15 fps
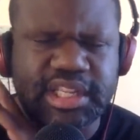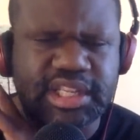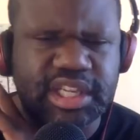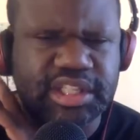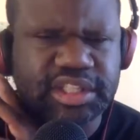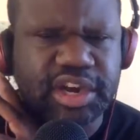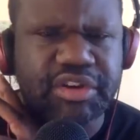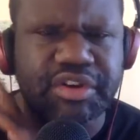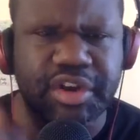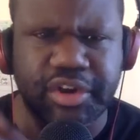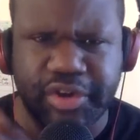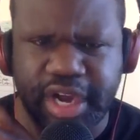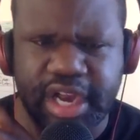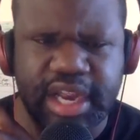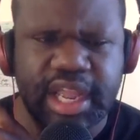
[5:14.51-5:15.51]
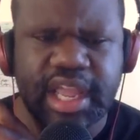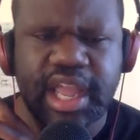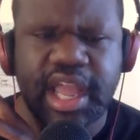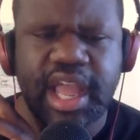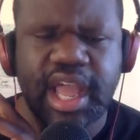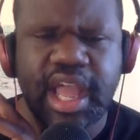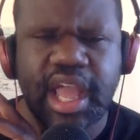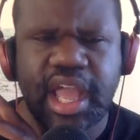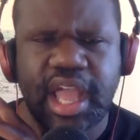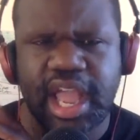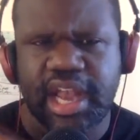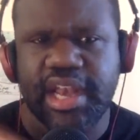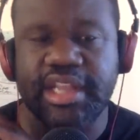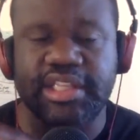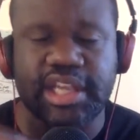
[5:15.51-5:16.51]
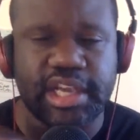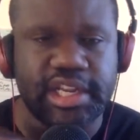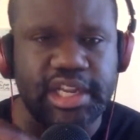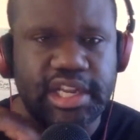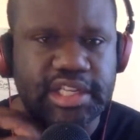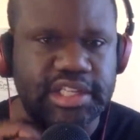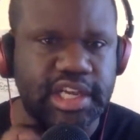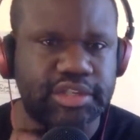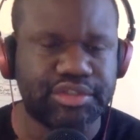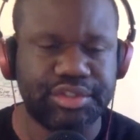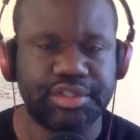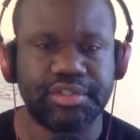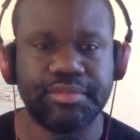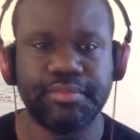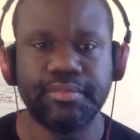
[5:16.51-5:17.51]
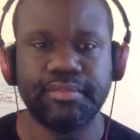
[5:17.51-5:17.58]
in, to a certain degree, in this in these countries.